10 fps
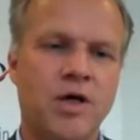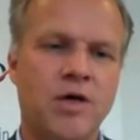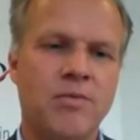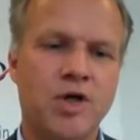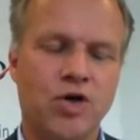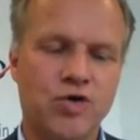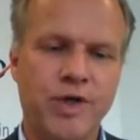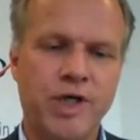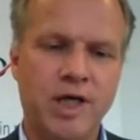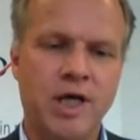Because
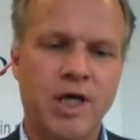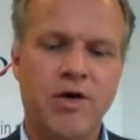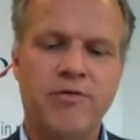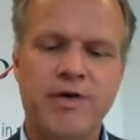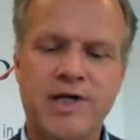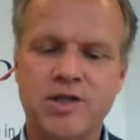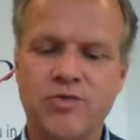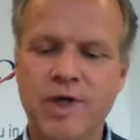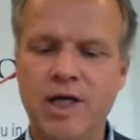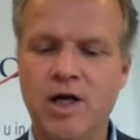we invested
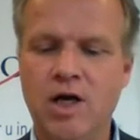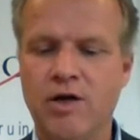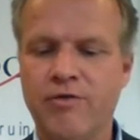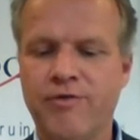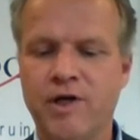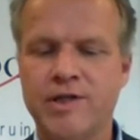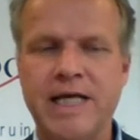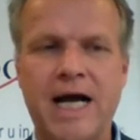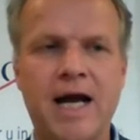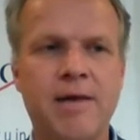really a lot of
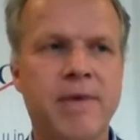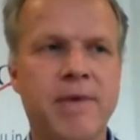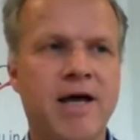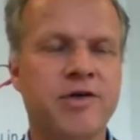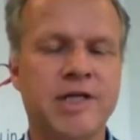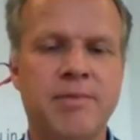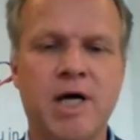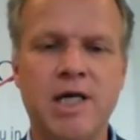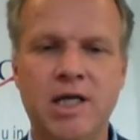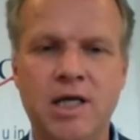time, effort, and
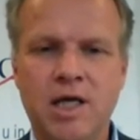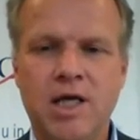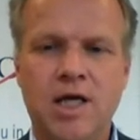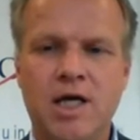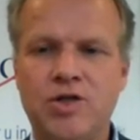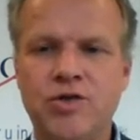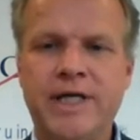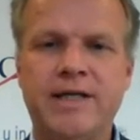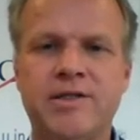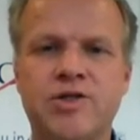money to
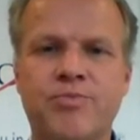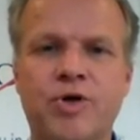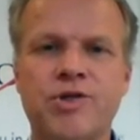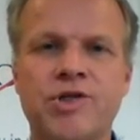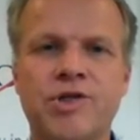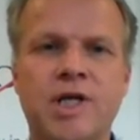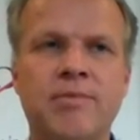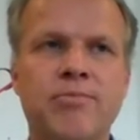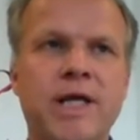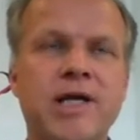get this process in
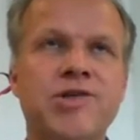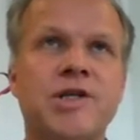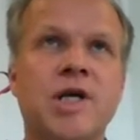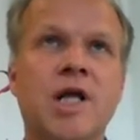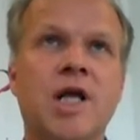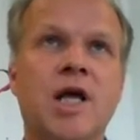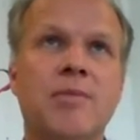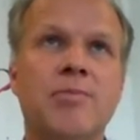place. But